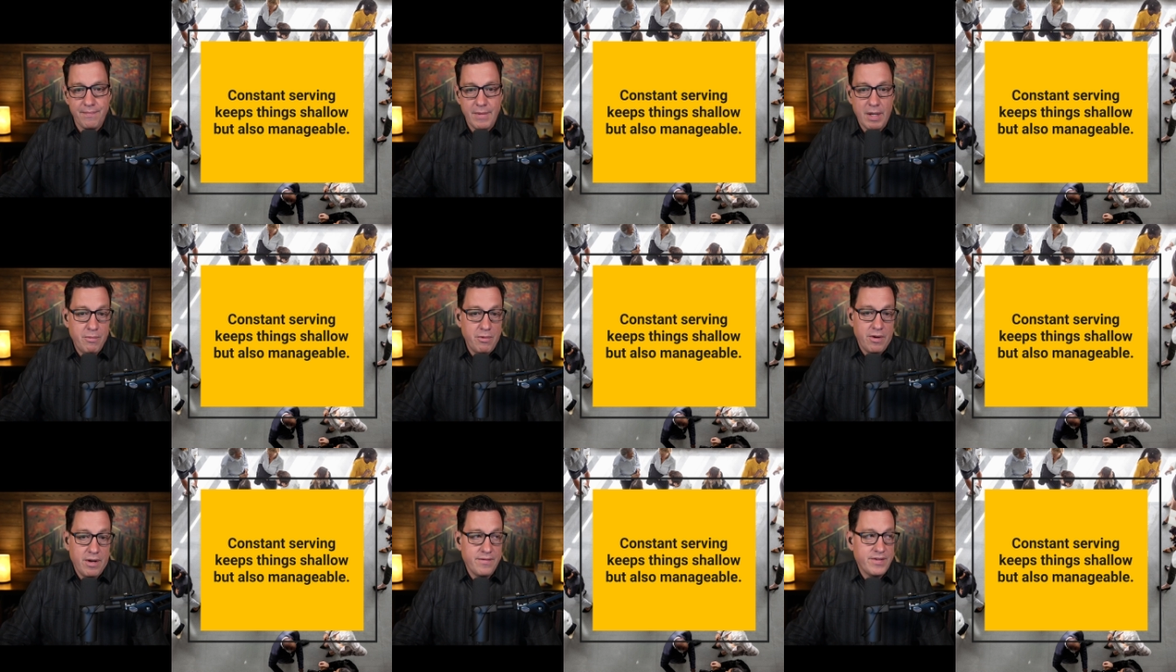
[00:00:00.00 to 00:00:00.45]

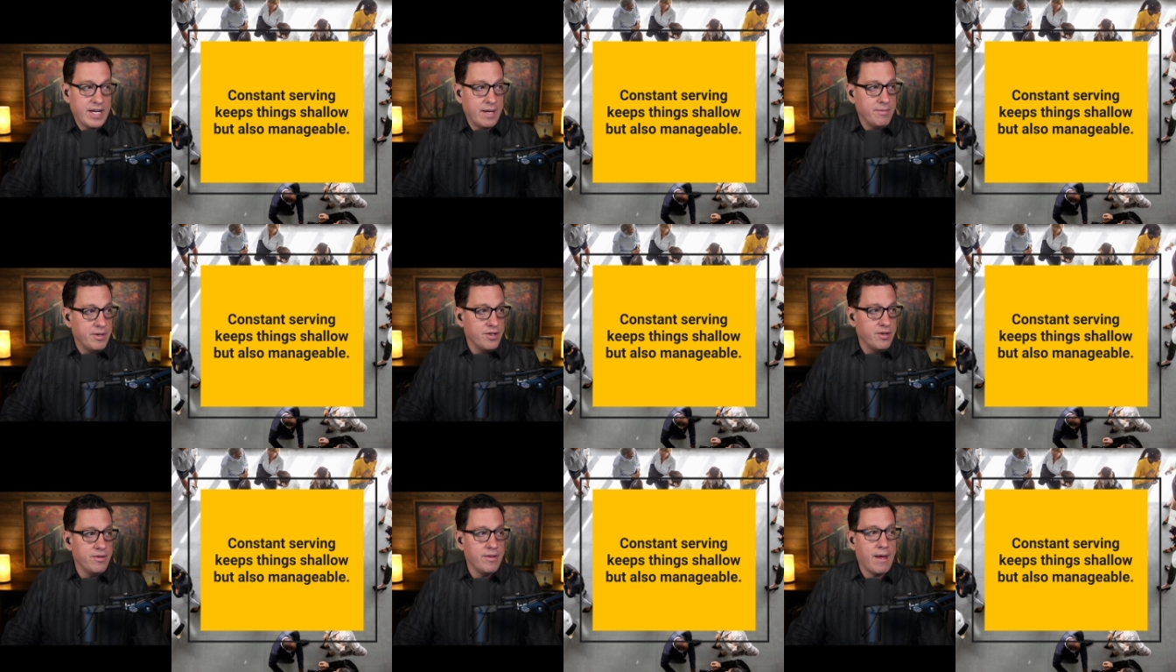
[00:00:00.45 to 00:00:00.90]
We don't have time
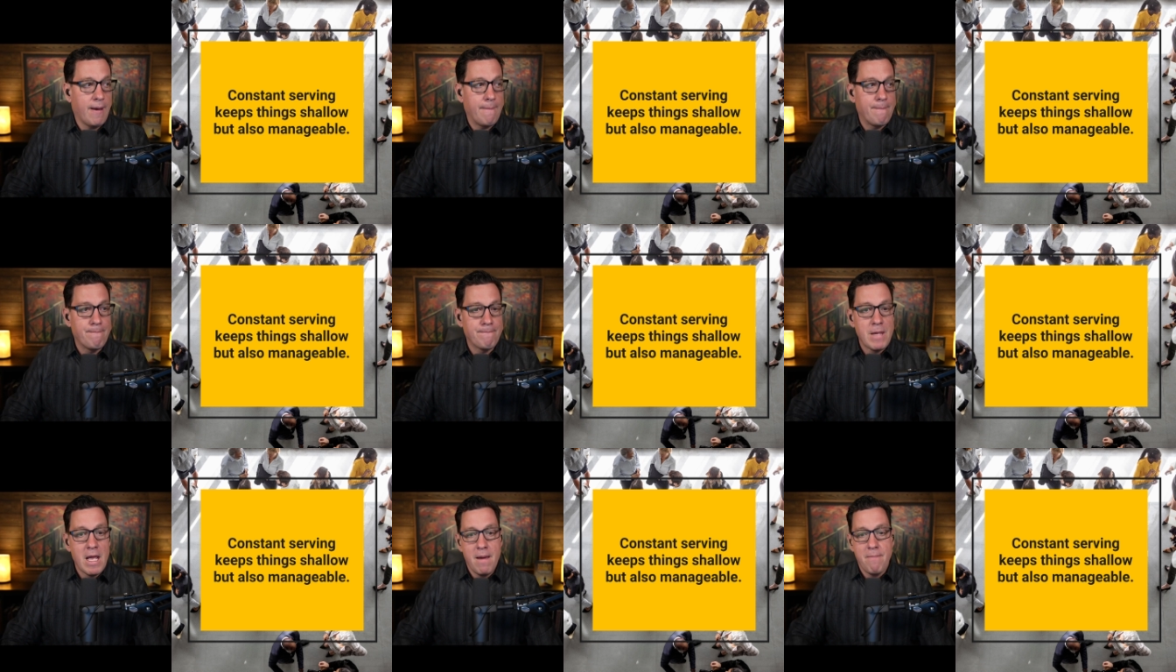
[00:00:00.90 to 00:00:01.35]
to do that.
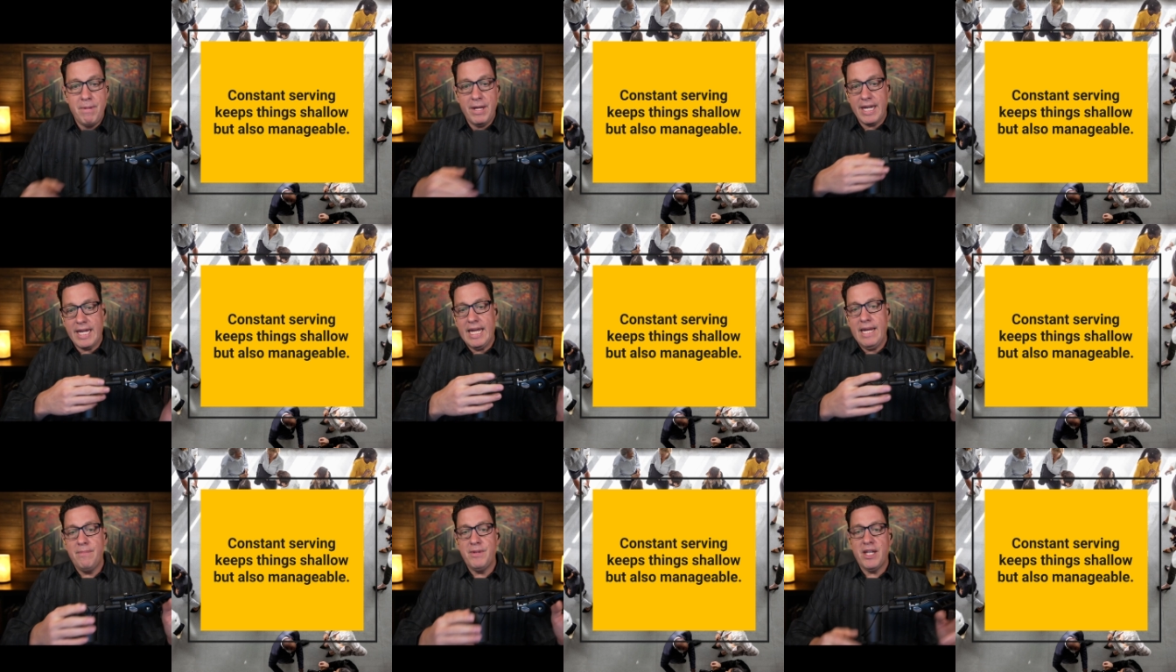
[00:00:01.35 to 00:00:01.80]
But
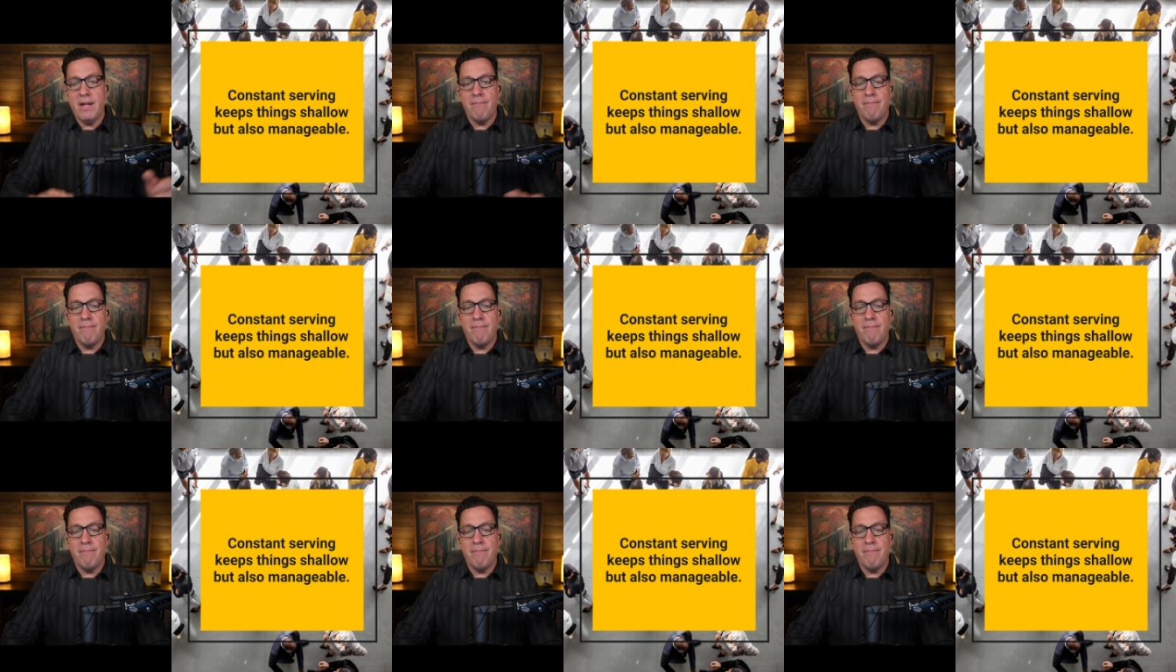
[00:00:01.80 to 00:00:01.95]
it keeps it